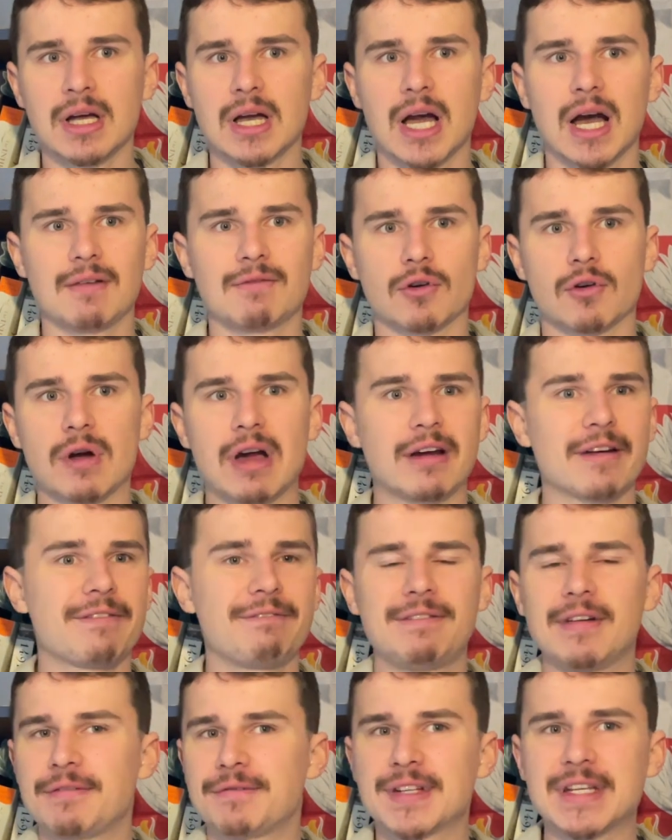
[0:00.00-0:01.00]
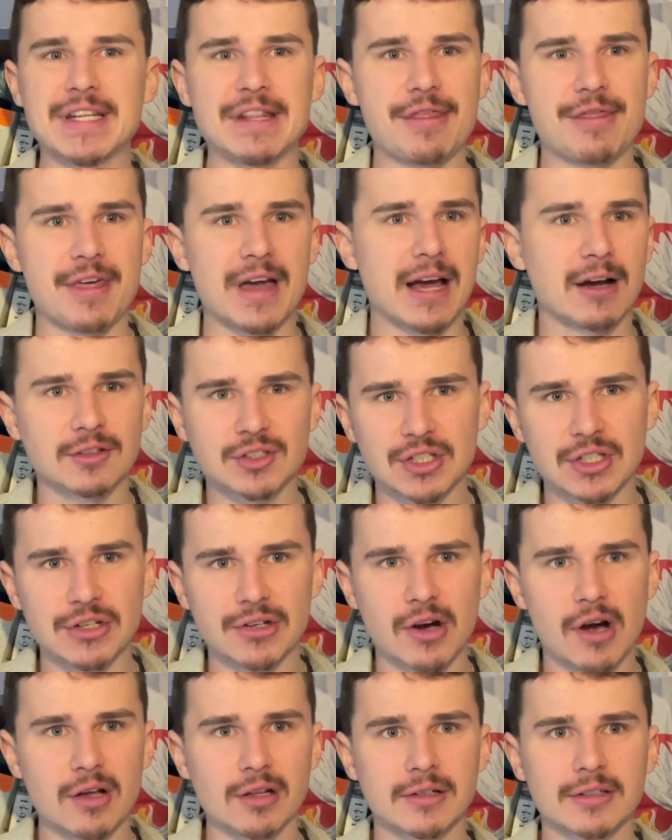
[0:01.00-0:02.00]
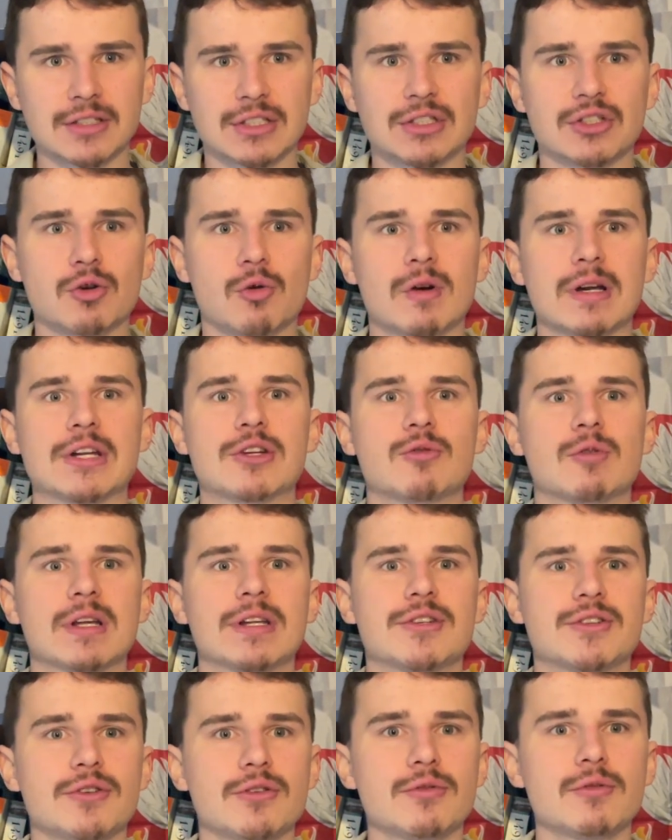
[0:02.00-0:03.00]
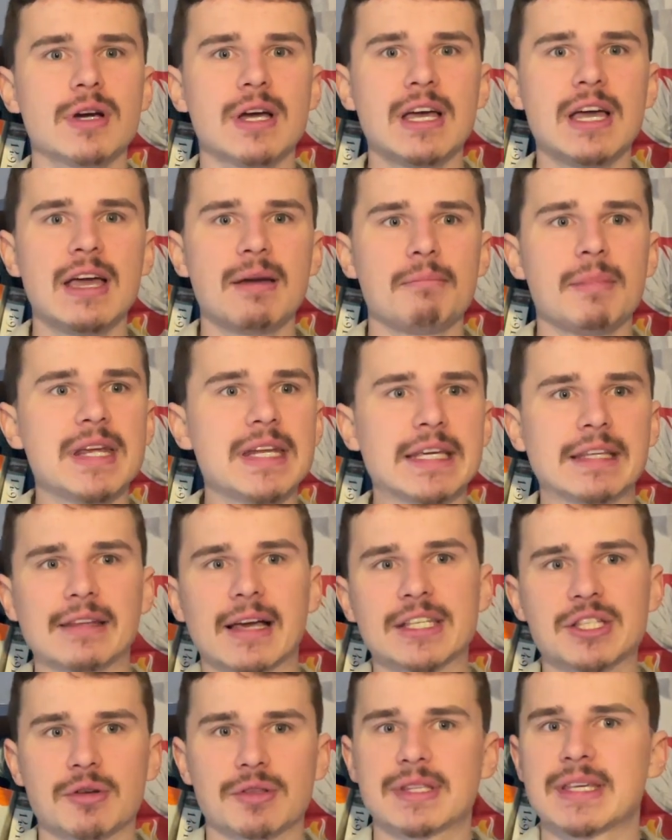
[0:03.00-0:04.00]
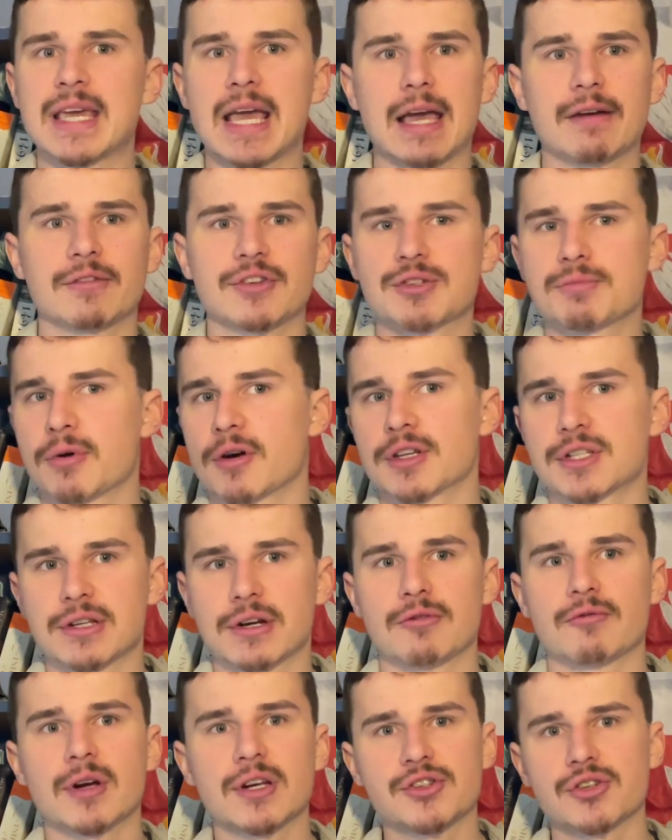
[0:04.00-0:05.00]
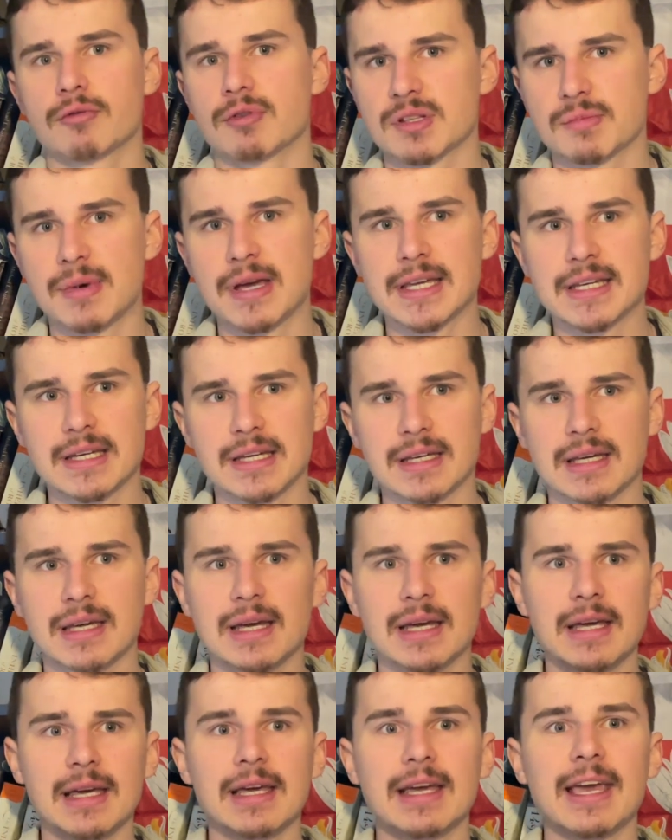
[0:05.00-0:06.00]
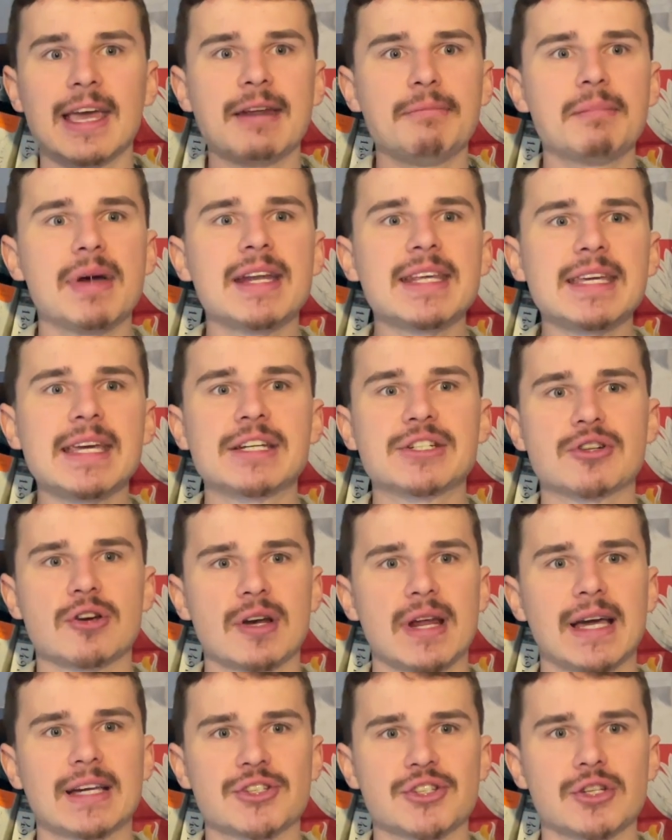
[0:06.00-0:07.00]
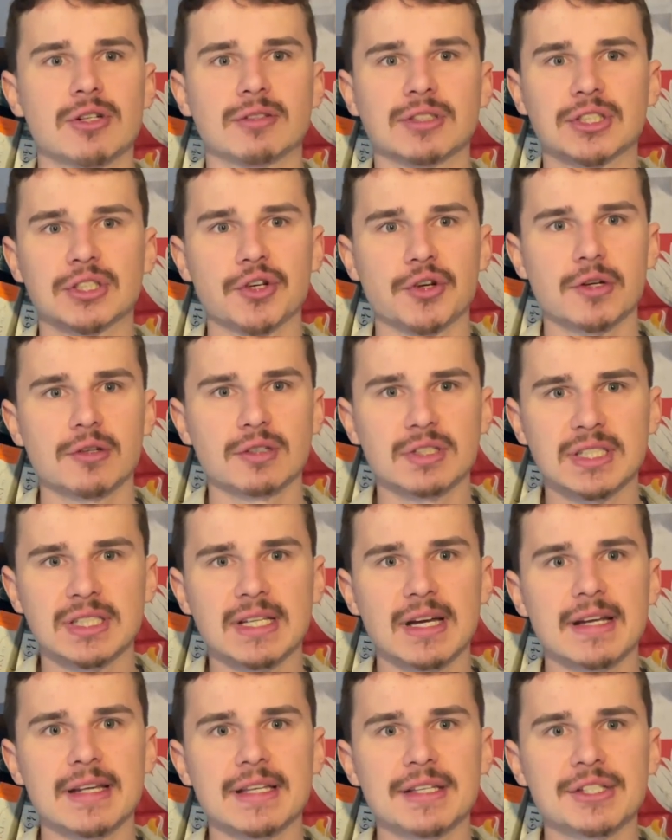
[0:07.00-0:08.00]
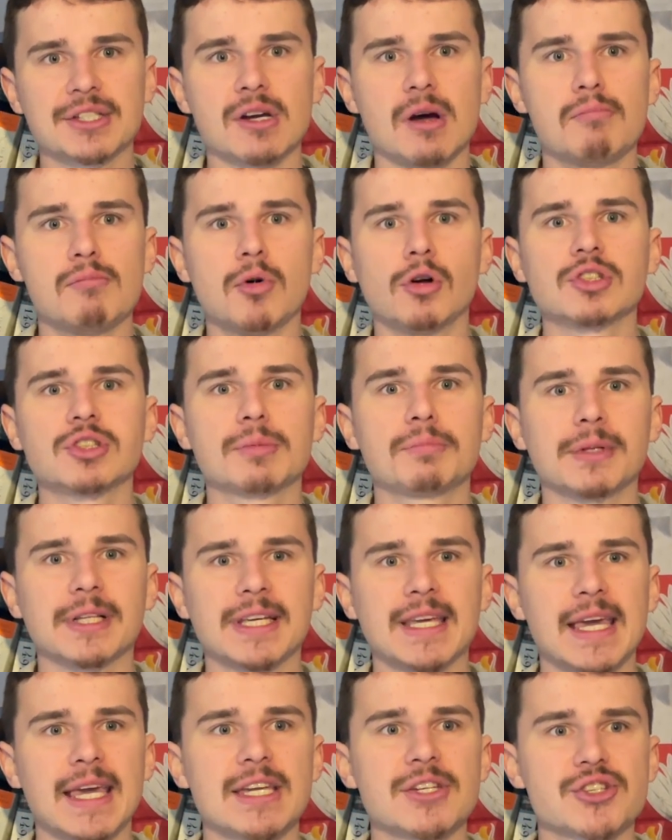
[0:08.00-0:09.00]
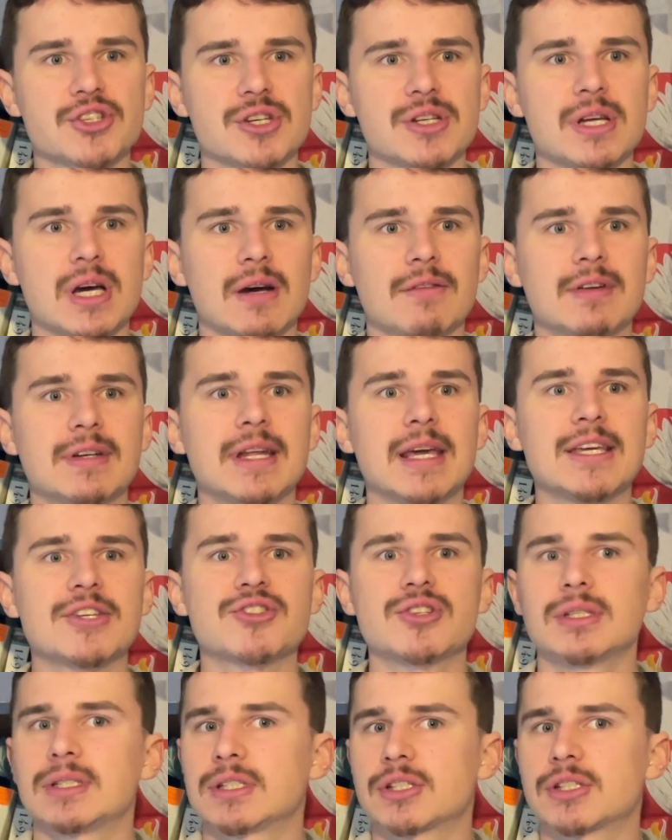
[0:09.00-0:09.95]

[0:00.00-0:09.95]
of around $15,000 in 2022, meaning that's what the average person in Russia was making. In many international circle studies, a multiplication of a nation's